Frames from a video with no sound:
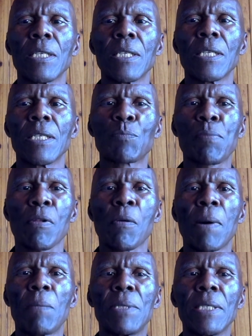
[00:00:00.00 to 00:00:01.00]
This is
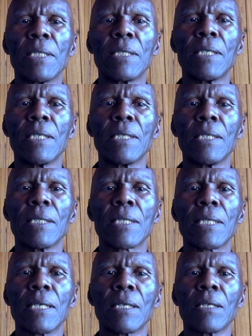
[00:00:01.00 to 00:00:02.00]
probably the
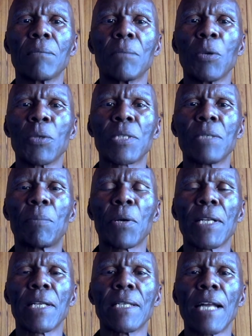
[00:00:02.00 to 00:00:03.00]
single most
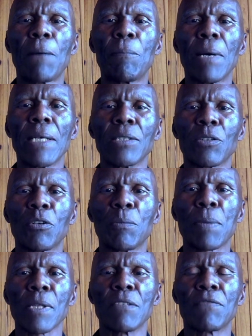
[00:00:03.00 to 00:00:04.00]
important number in
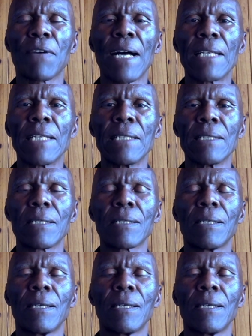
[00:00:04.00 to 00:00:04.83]
corporate finance,